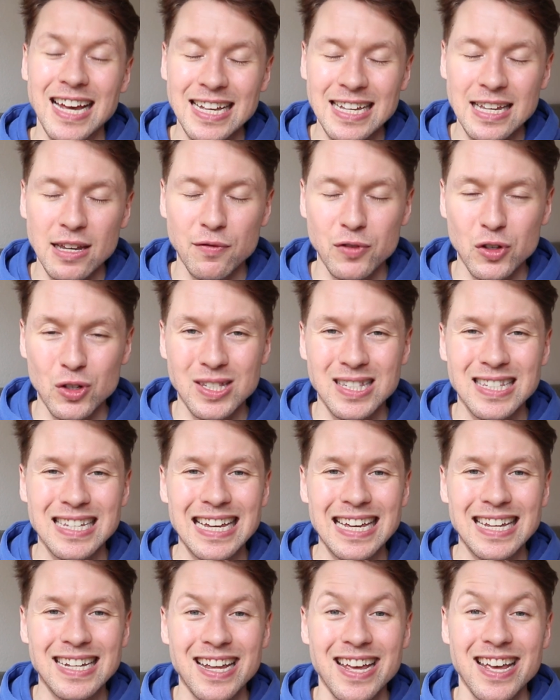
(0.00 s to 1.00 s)
and give your
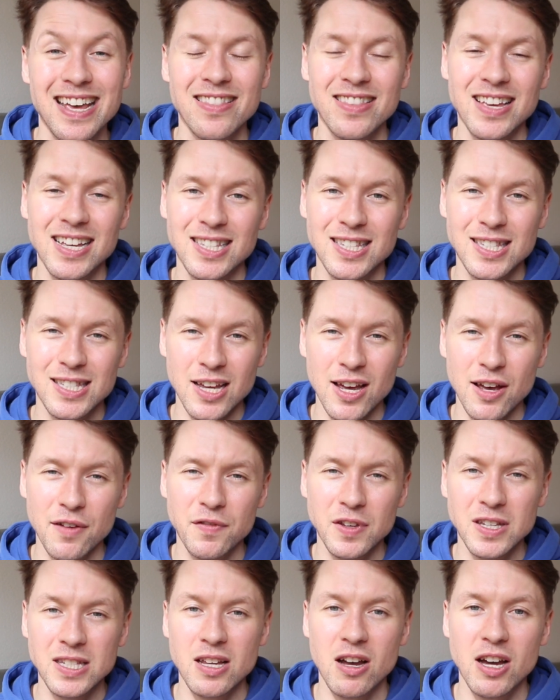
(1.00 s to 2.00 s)
skin that
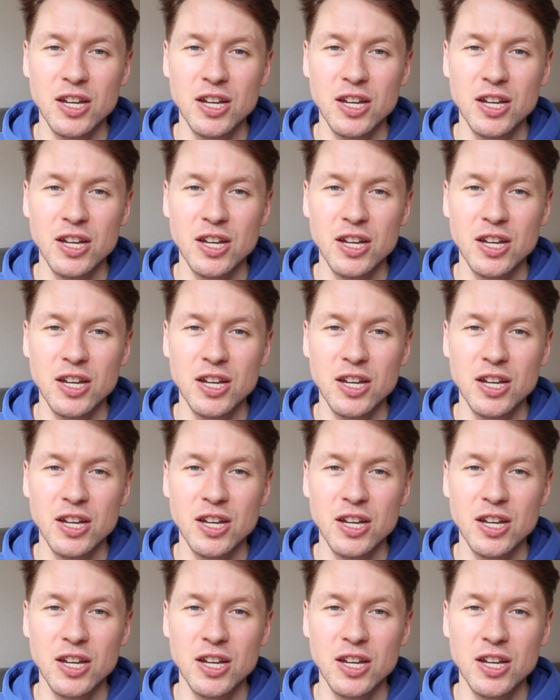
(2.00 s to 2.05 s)
surface